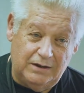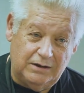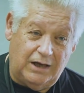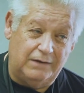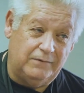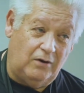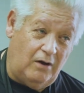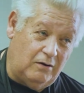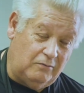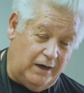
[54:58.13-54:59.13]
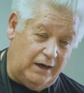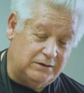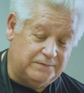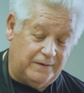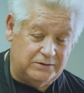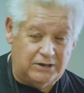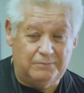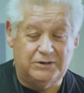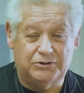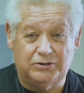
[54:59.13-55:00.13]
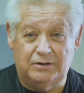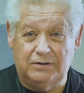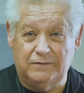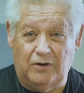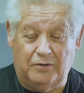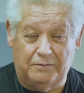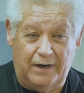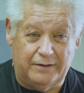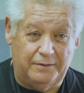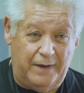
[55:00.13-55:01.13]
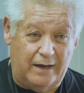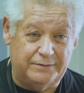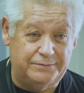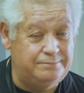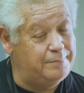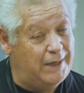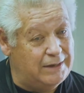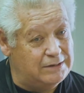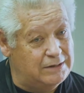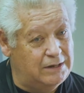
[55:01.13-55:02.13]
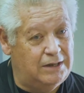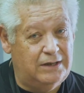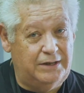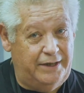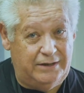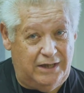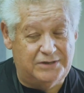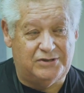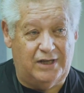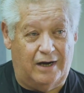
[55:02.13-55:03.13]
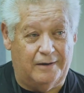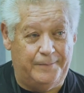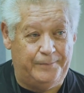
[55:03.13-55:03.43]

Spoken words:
Kind of a long way as far as I'm concerned of going around the mountain, but it gets there.